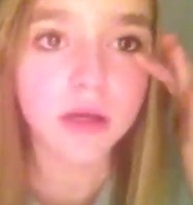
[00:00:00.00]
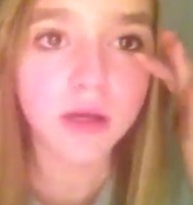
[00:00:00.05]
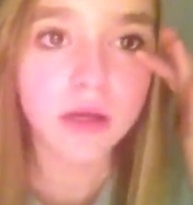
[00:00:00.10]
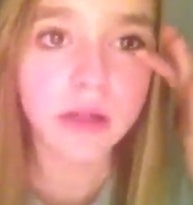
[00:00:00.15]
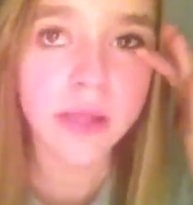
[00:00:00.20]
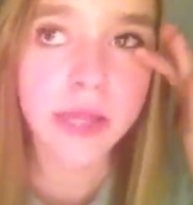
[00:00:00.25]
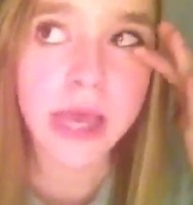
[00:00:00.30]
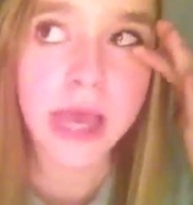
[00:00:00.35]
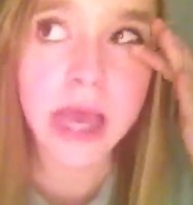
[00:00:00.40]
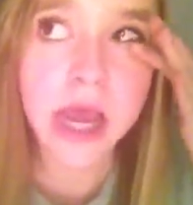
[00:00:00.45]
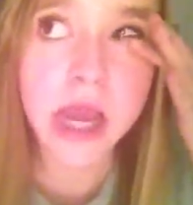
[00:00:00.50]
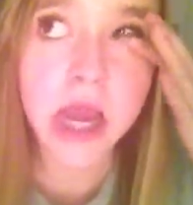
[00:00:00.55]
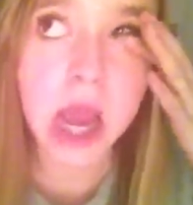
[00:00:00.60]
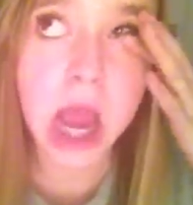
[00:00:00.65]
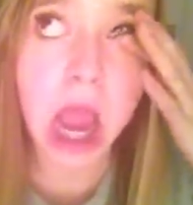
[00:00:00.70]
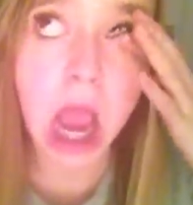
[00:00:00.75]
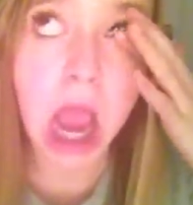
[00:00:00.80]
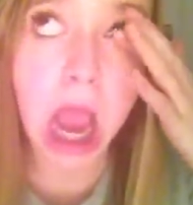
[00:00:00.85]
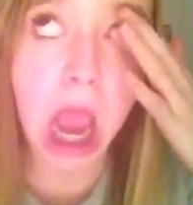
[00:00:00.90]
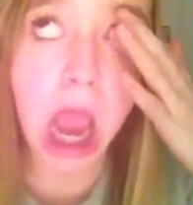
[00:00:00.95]
And
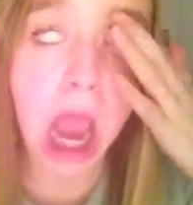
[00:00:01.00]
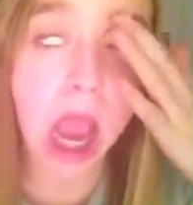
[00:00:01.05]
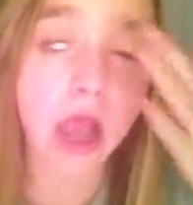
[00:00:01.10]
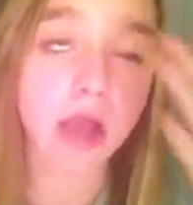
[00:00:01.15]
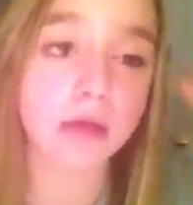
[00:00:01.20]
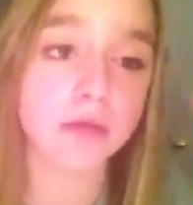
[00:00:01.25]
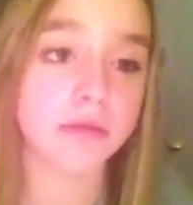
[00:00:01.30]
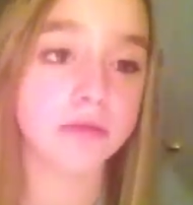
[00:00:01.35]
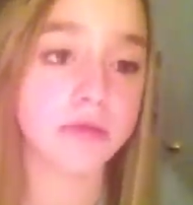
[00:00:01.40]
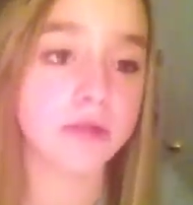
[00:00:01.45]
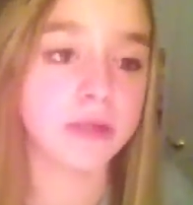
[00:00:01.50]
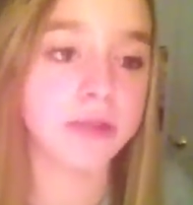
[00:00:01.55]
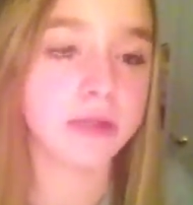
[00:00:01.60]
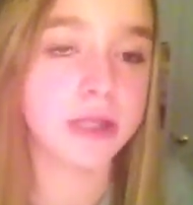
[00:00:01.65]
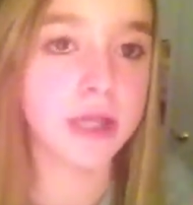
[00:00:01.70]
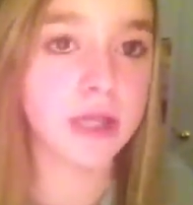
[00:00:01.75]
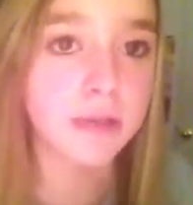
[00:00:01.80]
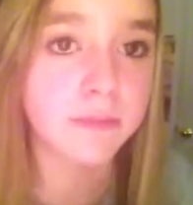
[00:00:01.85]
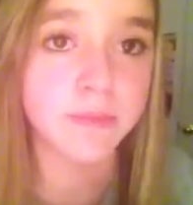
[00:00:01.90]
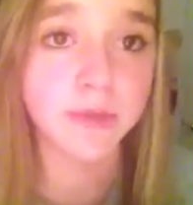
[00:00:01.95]
then the
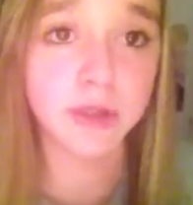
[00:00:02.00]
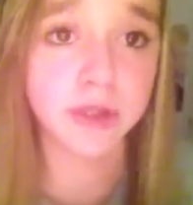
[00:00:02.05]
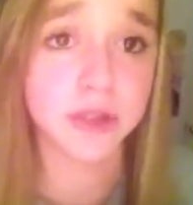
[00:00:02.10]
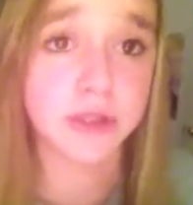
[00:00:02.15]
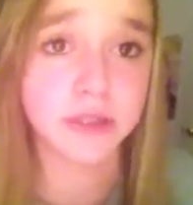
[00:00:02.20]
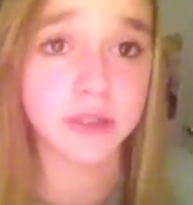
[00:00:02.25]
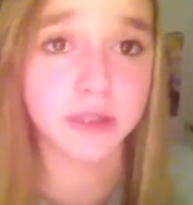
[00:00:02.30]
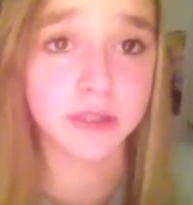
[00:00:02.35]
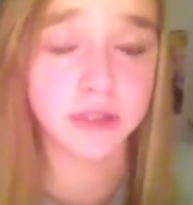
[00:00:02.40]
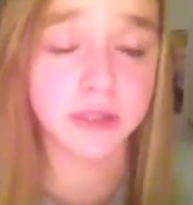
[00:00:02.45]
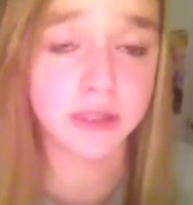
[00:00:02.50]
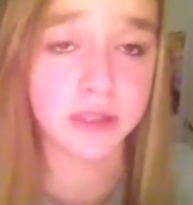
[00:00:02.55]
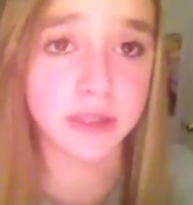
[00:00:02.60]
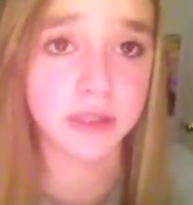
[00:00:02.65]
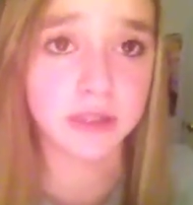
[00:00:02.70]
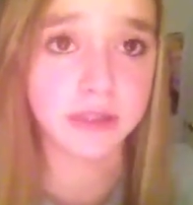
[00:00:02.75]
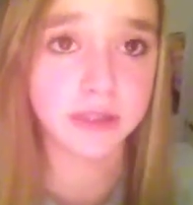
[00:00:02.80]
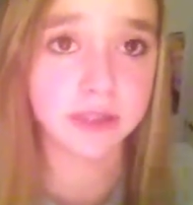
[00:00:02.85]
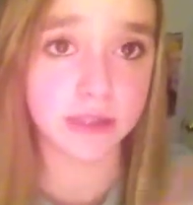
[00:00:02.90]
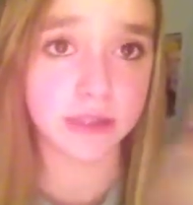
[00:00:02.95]
second person
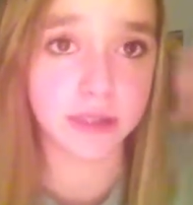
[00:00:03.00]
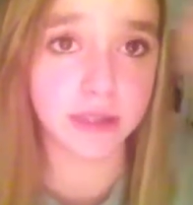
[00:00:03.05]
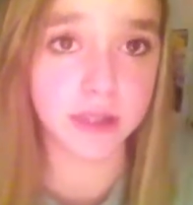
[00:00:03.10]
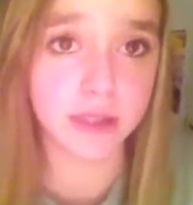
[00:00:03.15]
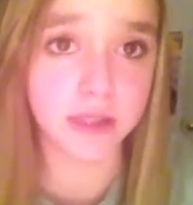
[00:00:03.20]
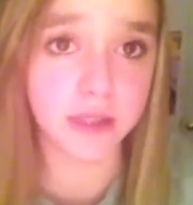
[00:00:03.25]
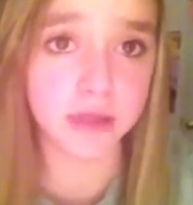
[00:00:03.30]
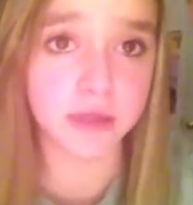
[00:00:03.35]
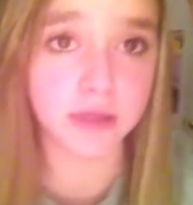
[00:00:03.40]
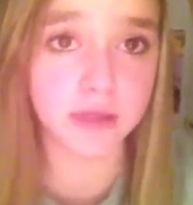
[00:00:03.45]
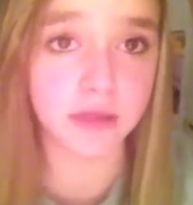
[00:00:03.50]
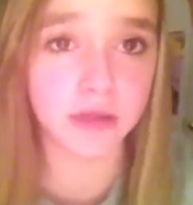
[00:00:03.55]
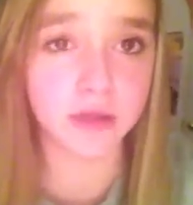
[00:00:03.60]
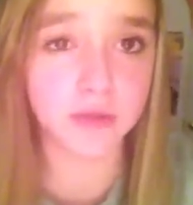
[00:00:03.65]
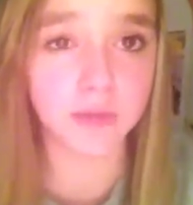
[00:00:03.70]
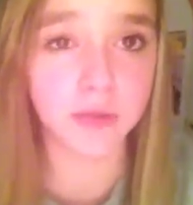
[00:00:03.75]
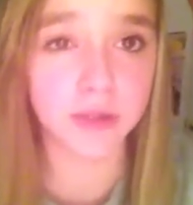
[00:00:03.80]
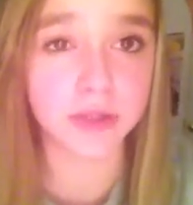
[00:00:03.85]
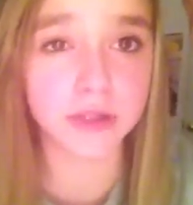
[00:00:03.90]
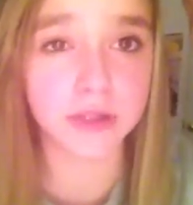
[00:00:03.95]
is like
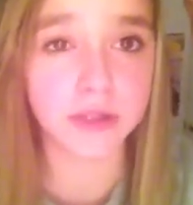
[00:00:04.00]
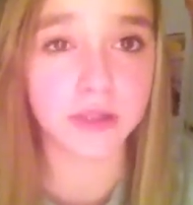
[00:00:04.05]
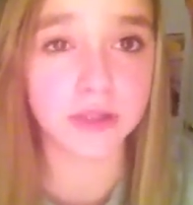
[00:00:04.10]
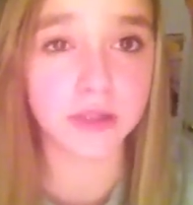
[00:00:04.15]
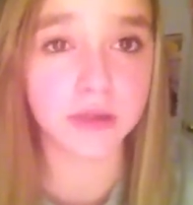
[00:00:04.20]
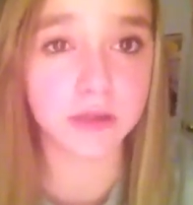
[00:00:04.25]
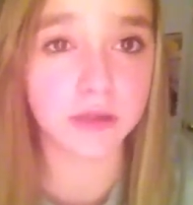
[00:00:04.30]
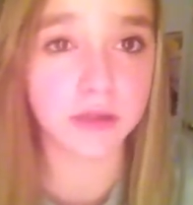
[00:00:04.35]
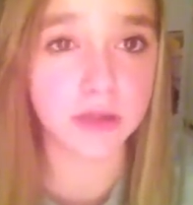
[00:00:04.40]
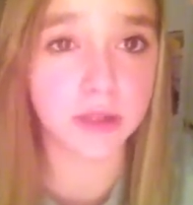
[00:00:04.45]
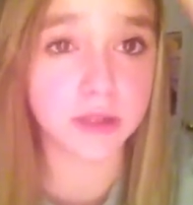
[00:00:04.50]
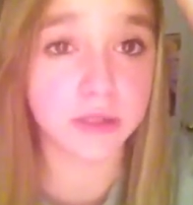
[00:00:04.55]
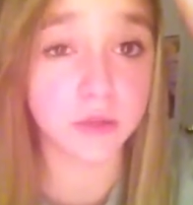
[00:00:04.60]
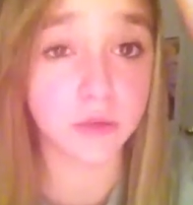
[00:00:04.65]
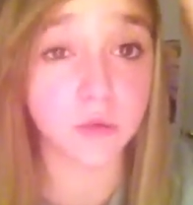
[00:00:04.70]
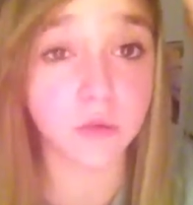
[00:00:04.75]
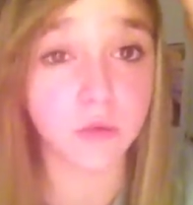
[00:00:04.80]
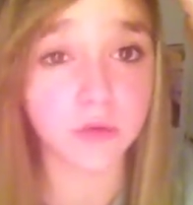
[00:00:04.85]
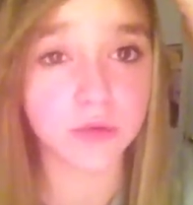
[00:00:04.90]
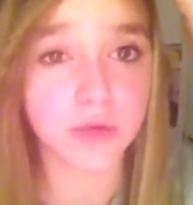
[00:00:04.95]
the person that's
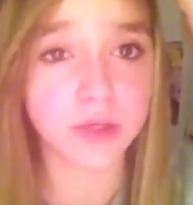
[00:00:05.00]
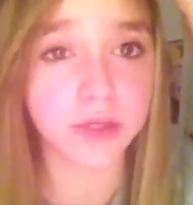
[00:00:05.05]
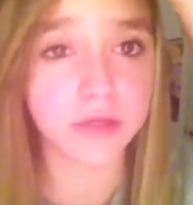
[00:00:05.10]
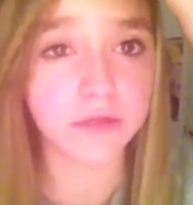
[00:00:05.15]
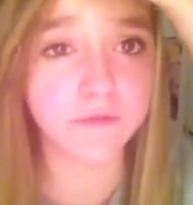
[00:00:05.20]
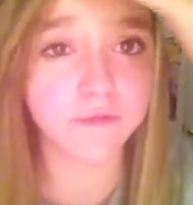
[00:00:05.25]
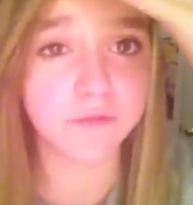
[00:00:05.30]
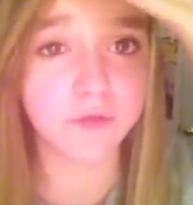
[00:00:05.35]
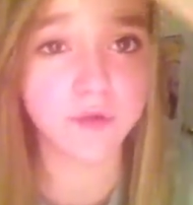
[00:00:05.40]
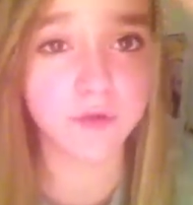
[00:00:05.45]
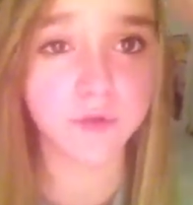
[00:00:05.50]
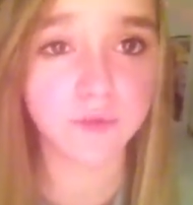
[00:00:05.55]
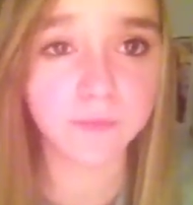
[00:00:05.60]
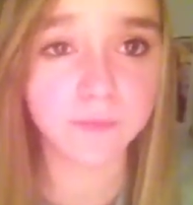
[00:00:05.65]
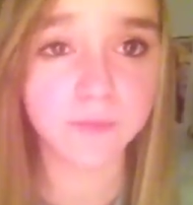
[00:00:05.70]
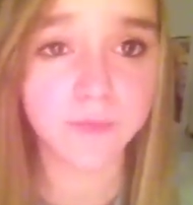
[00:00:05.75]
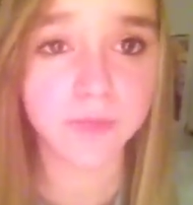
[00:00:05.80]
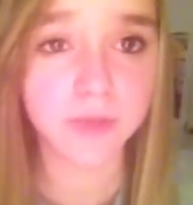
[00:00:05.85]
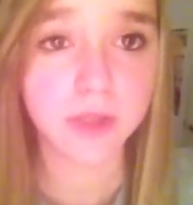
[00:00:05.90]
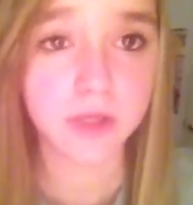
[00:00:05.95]
ordering the food,
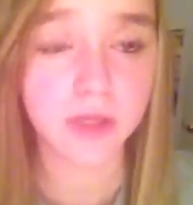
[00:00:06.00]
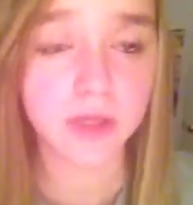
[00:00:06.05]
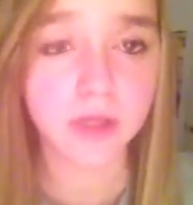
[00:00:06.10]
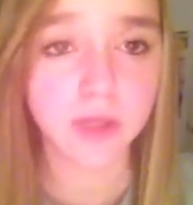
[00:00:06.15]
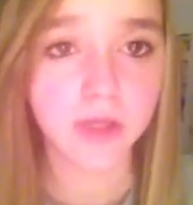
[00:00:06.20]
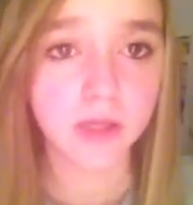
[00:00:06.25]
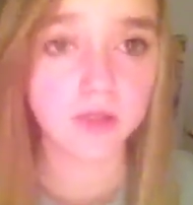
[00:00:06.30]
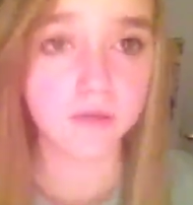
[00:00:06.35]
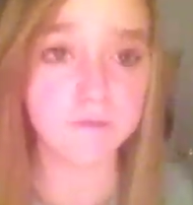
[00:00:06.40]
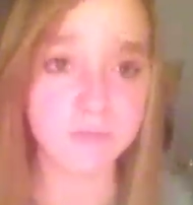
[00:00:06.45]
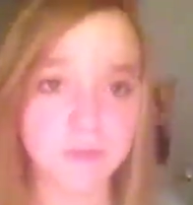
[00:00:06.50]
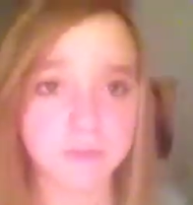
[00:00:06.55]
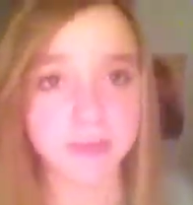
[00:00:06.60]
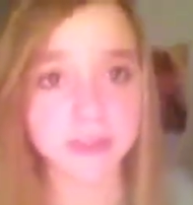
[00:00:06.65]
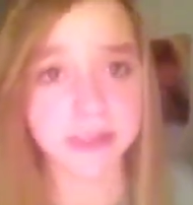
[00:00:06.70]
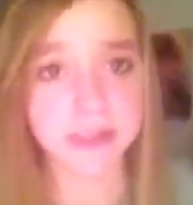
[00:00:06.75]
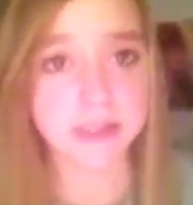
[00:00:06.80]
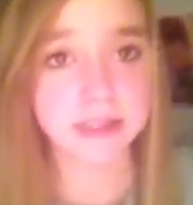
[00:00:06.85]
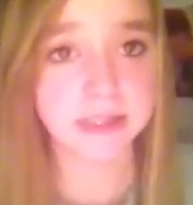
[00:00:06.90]
if that makes any